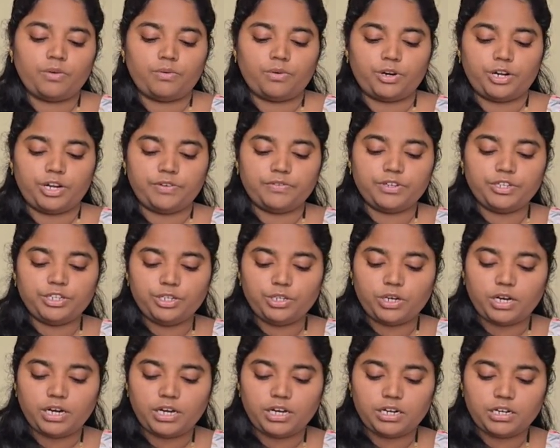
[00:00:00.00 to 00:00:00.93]
Whatever
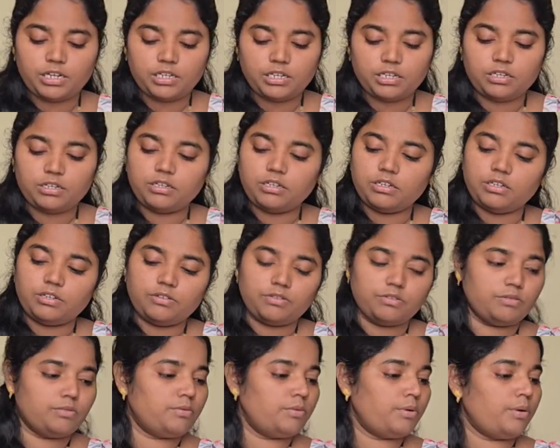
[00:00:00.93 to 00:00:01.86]
you are,
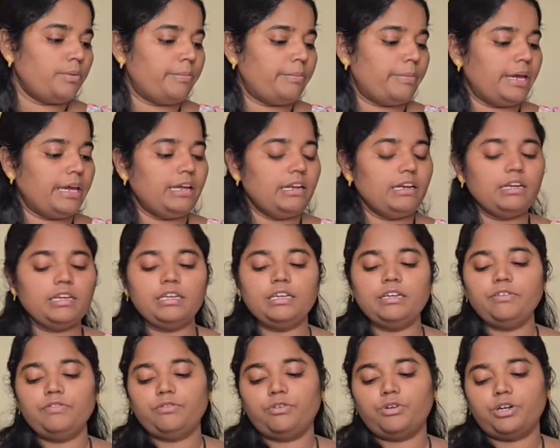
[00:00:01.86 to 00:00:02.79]

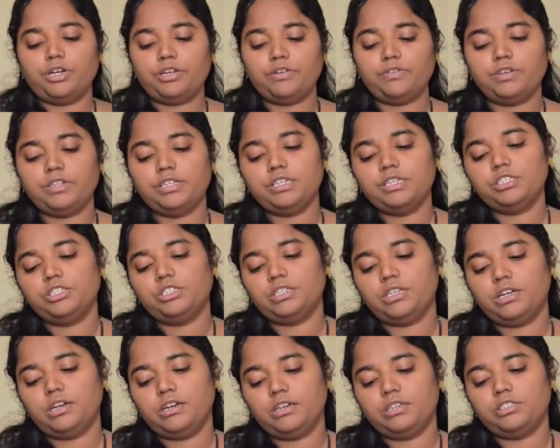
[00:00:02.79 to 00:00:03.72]
mainly whatever the
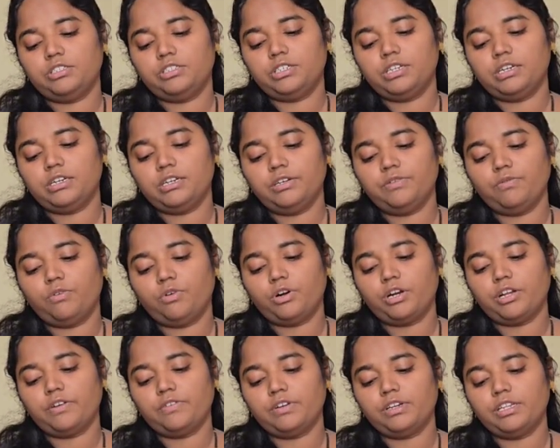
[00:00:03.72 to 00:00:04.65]
children,
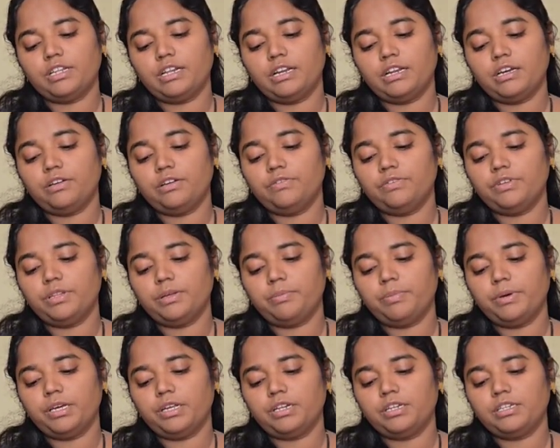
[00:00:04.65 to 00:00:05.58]
whatever they learn with the
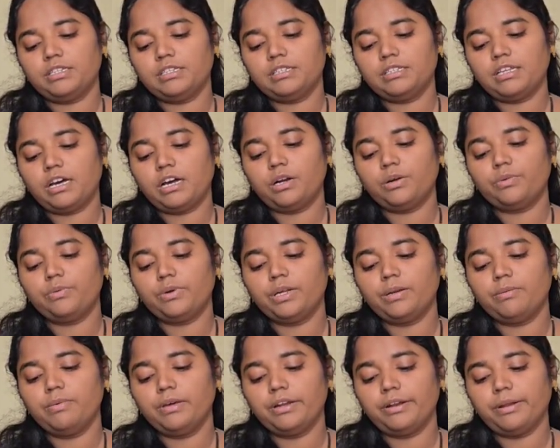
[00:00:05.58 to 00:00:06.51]
parents, that
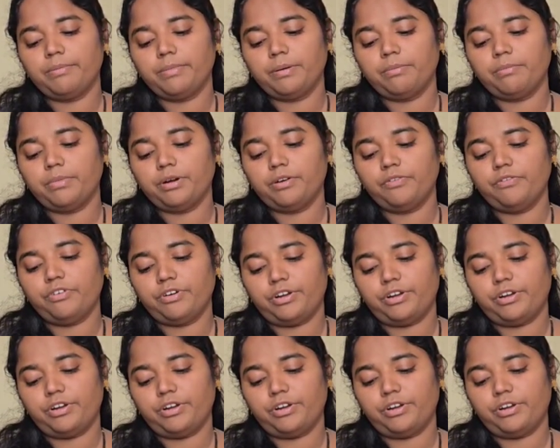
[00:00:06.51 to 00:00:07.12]
will be remembered